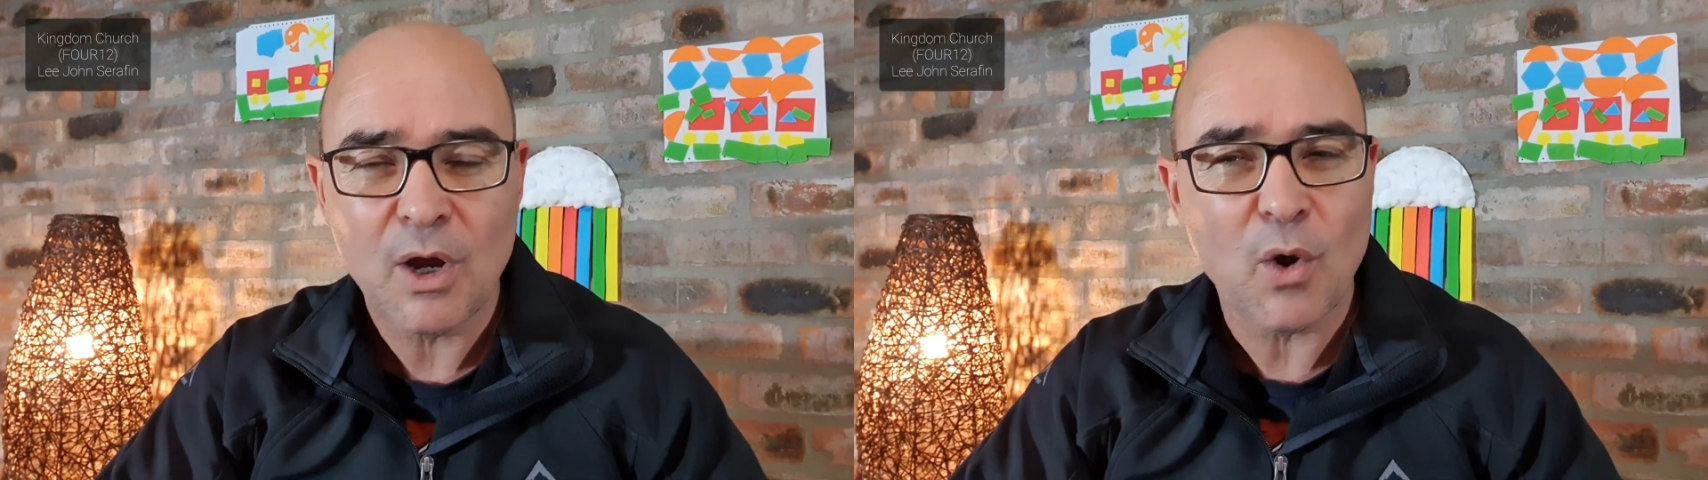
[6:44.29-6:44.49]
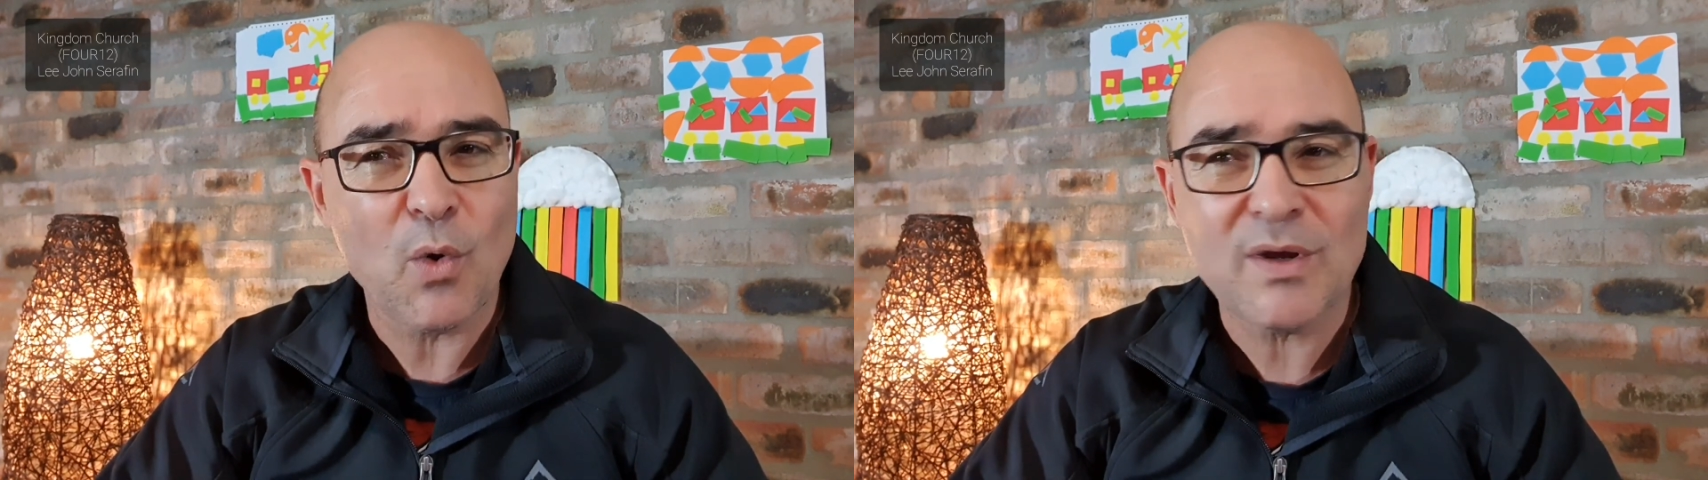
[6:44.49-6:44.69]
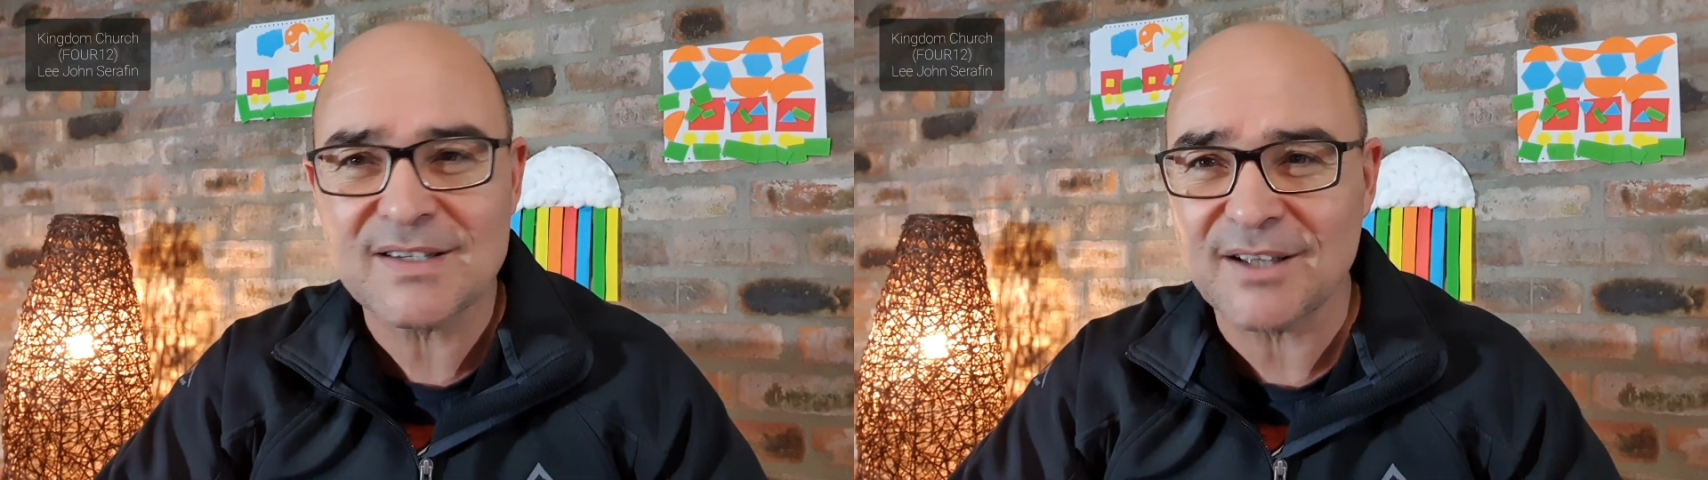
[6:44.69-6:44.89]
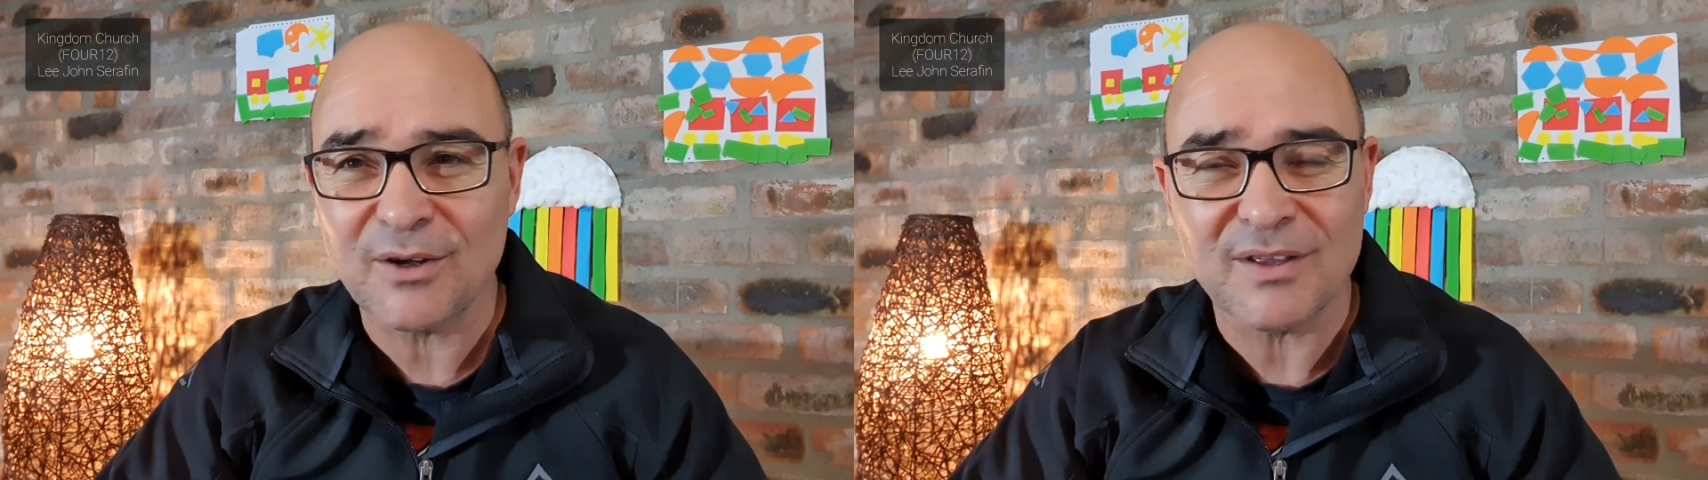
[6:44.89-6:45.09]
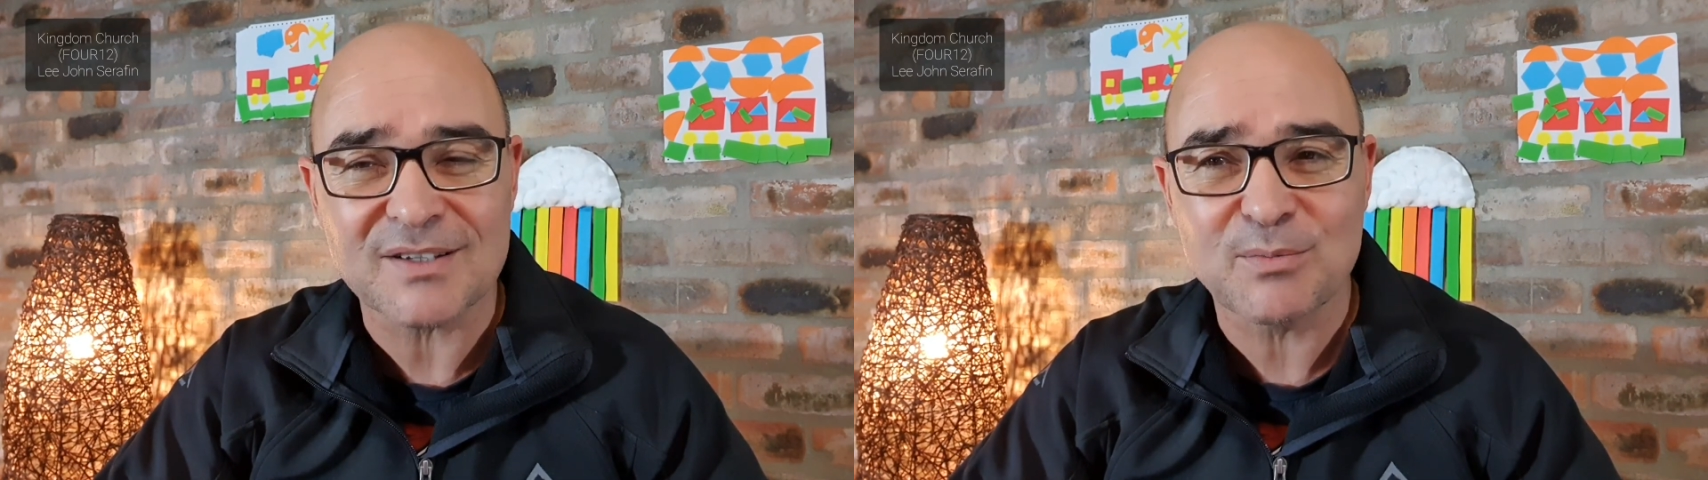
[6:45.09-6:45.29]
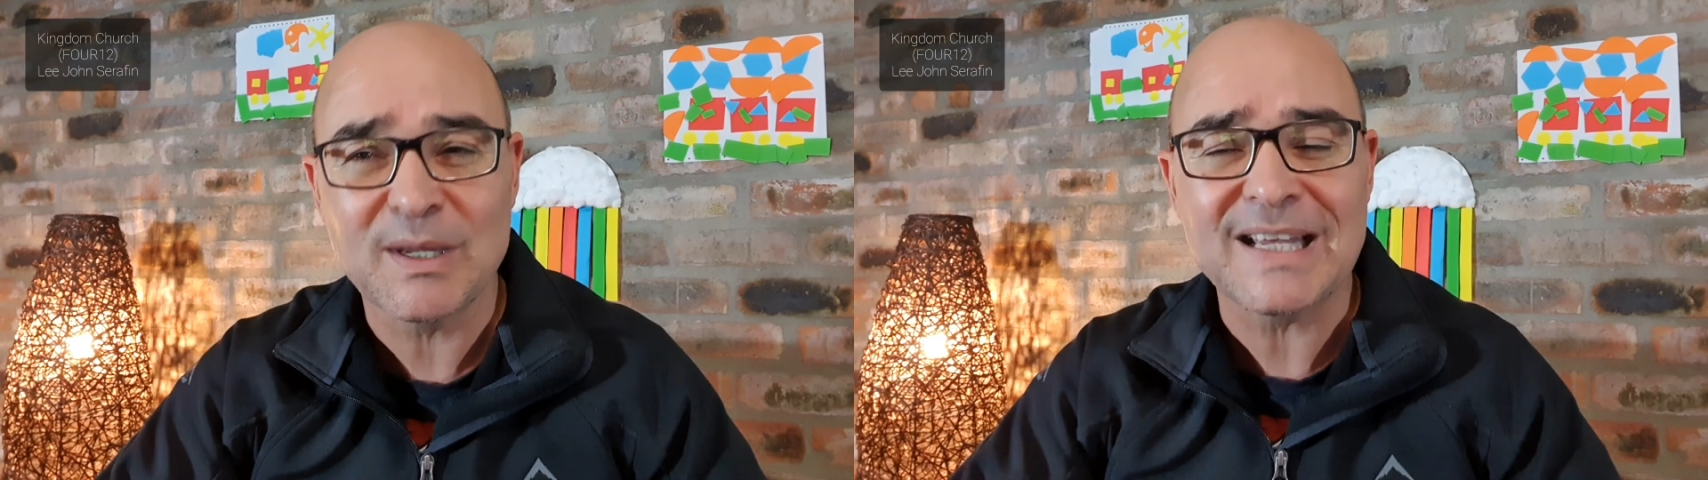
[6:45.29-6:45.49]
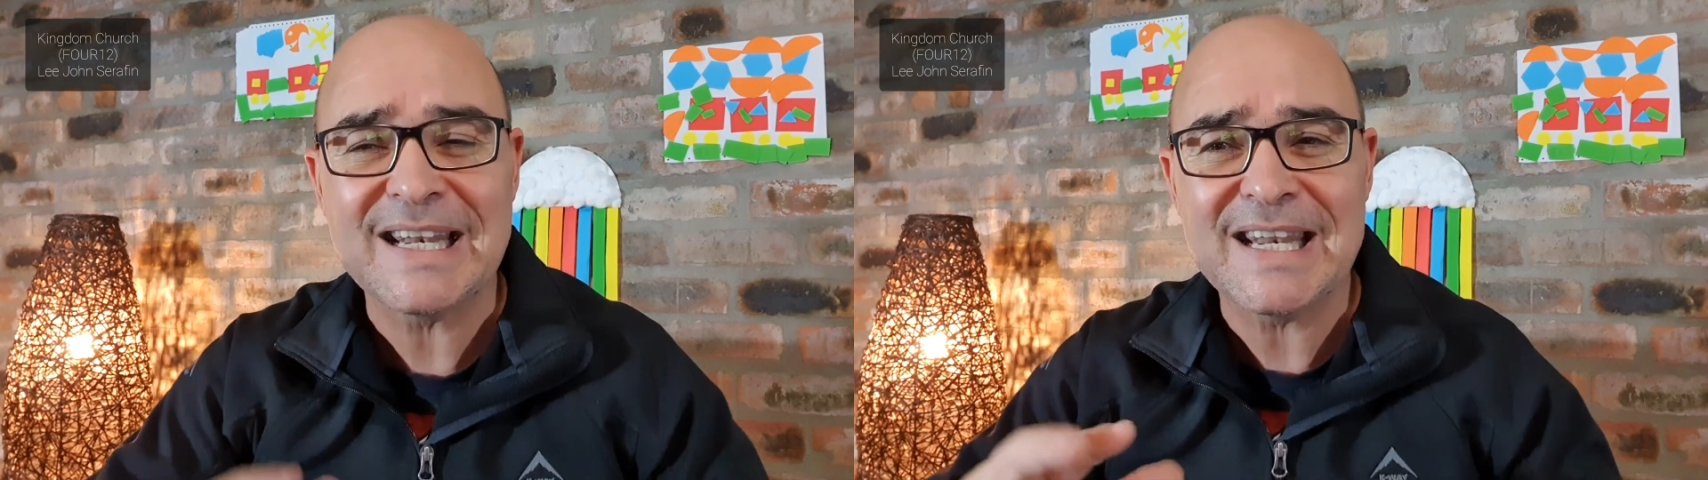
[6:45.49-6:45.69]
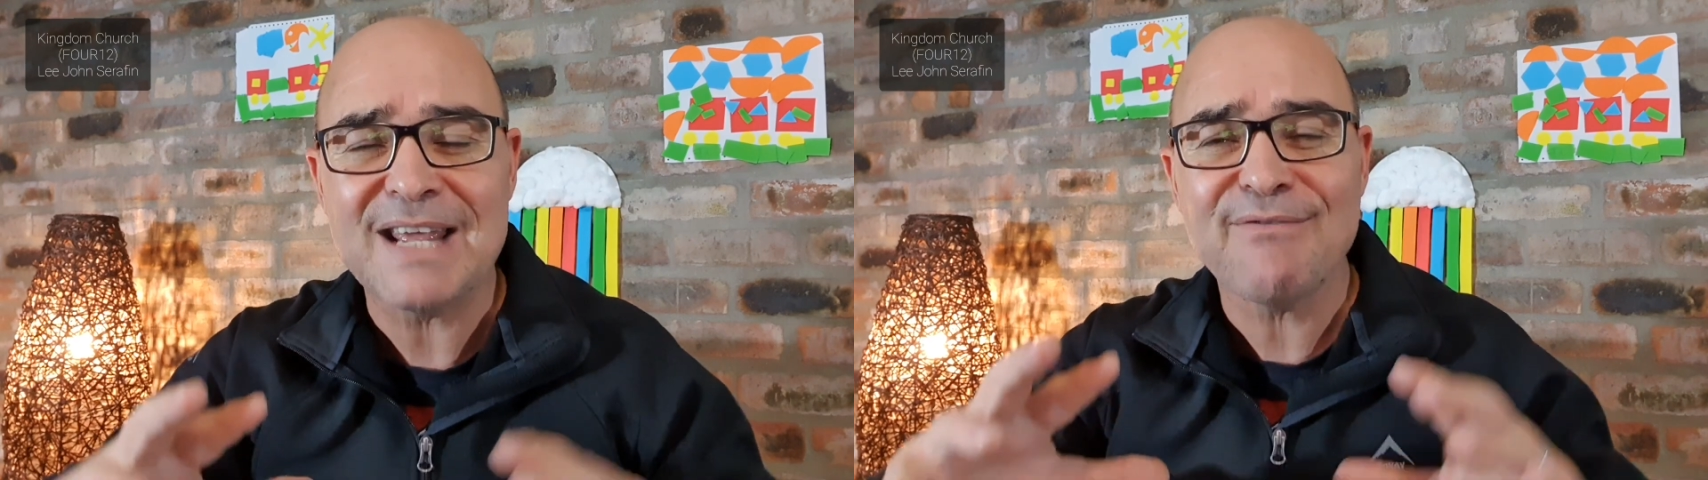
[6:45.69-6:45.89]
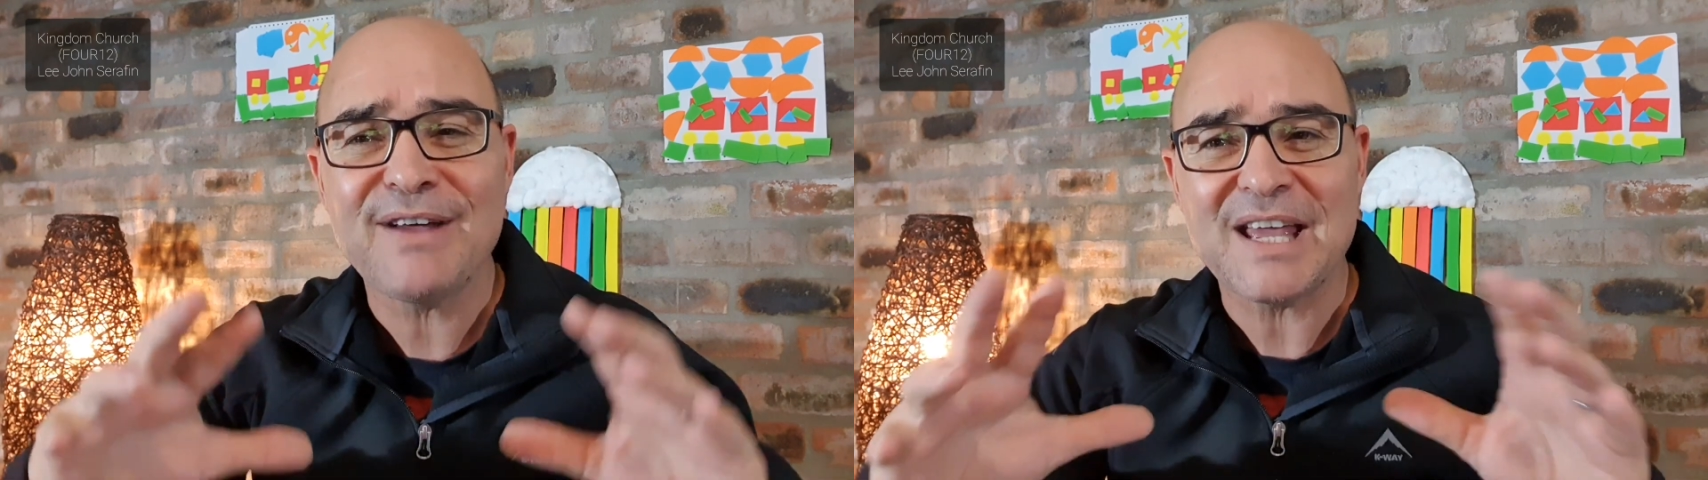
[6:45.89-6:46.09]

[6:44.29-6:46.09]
Always know this. We can never,